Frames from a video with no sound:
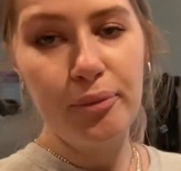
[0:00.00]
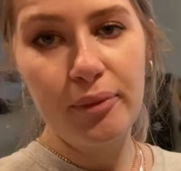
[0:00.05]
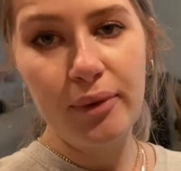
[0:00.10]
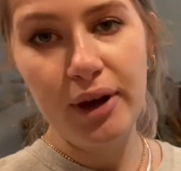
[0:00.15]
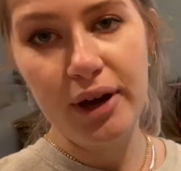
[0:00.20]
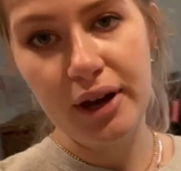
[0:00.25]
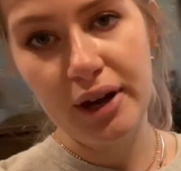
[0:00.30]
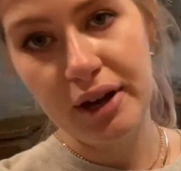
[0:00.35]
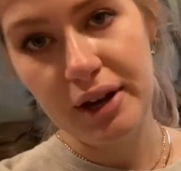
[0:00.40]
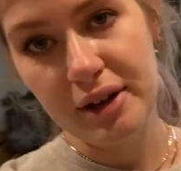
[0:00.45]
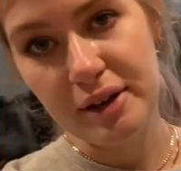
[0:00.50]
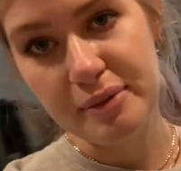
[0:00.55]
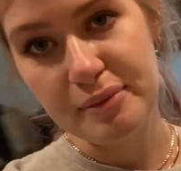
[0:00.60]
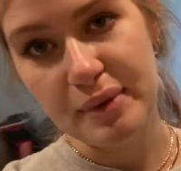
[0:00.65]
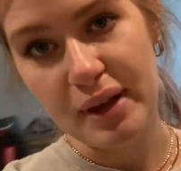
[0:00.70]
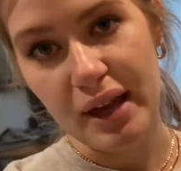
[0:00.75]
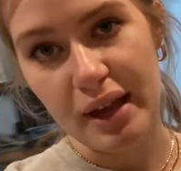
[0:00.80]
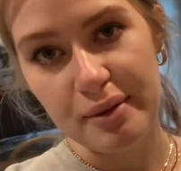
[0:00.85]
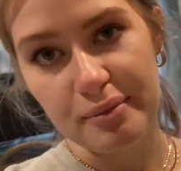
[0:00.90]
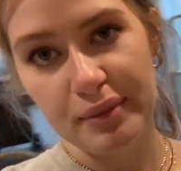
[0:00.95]

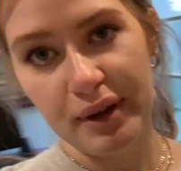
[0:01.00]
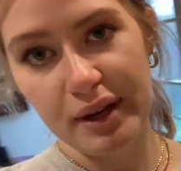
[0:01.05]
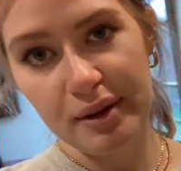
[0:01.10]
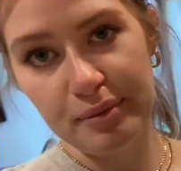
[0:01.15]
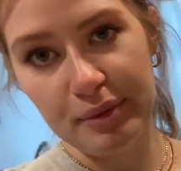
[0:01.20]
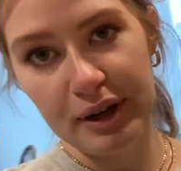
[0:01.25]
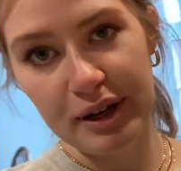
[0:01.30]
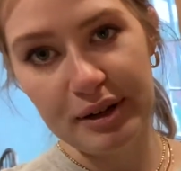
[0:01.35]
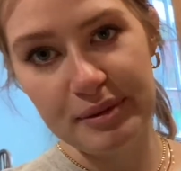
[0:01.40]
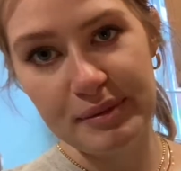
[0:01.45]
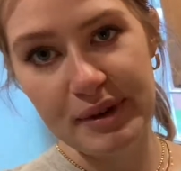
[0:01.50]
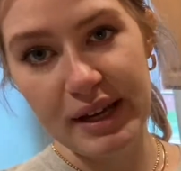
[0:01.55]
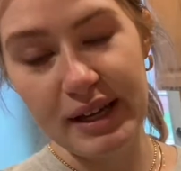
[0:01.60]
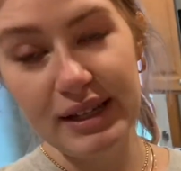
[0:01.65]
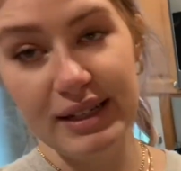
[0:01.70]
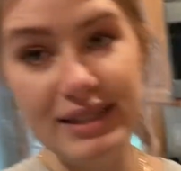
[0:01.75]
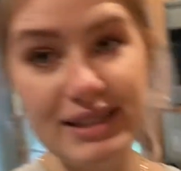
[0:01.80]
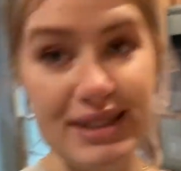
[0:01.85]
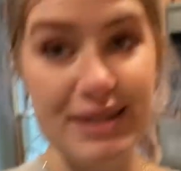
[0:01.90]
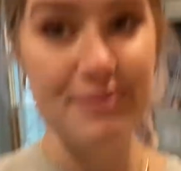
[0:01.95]
in my
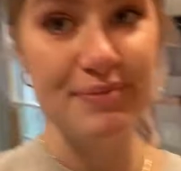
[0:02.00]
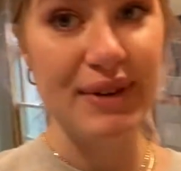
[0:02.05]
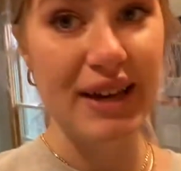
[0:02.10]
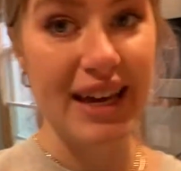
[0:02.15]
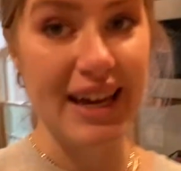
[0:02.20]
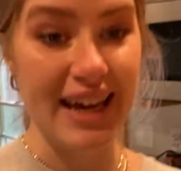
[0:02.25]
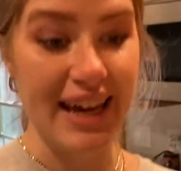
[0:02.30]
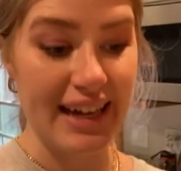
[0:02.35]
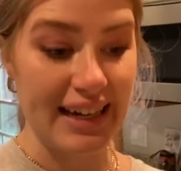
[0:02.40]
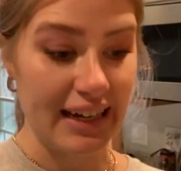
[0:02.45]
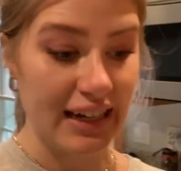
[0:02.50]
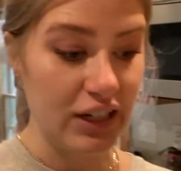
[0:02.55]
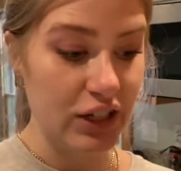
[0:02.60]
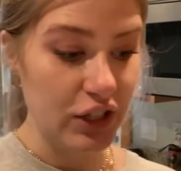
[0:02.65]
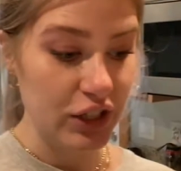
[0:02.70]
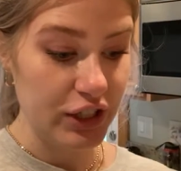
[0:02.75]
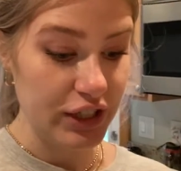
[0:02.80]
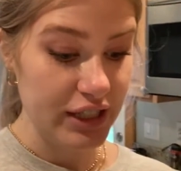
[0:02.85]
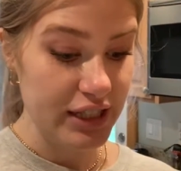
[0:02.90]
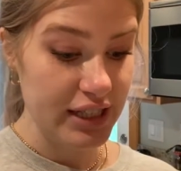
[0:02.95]
apartment, but I got
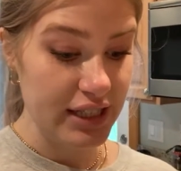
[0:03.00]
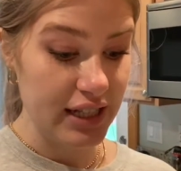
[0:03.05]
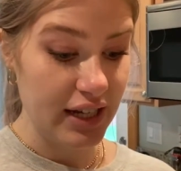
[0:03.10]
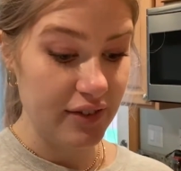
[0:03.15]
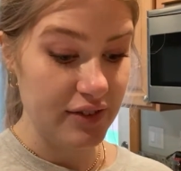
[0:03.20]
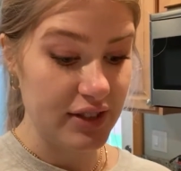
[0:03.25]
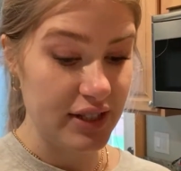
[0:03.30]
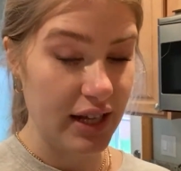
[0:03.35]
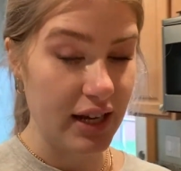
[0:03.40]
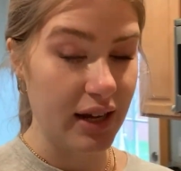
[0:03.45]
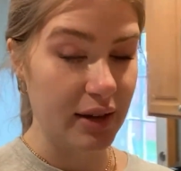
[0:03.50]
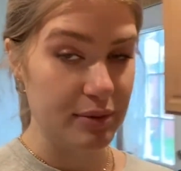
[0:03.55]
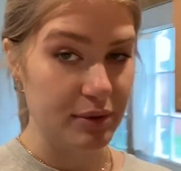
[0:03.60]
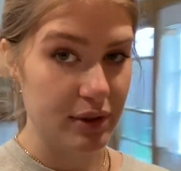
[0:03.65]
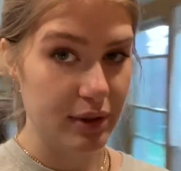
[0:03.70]
all the stuff set up.